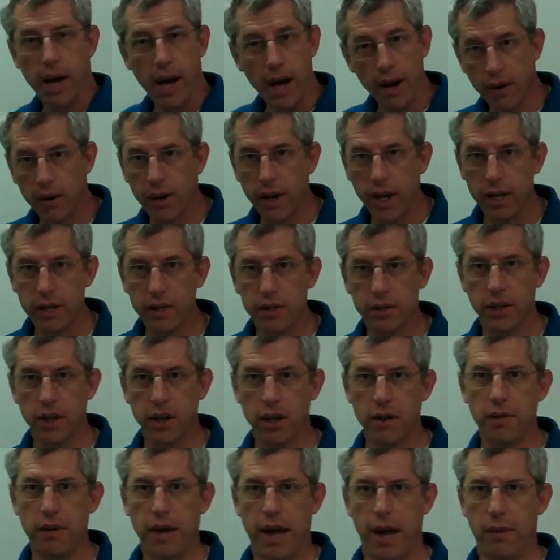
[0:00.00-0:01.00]
I don't know how to
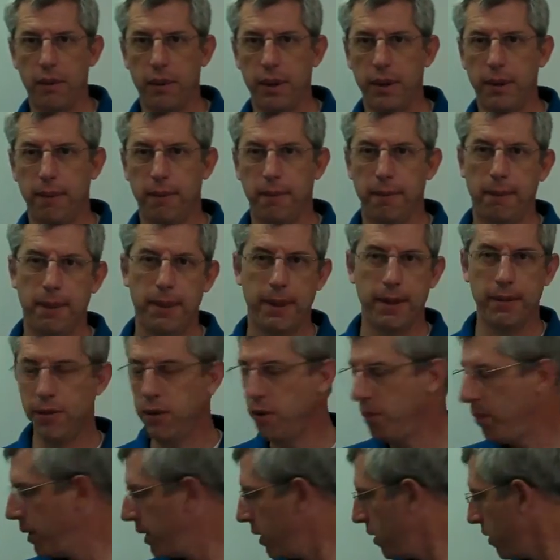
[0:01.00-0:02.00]
solve that one. If
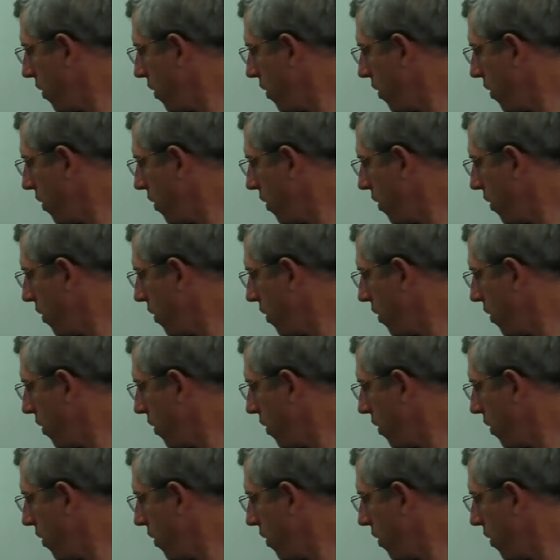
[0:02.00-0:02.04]
you've been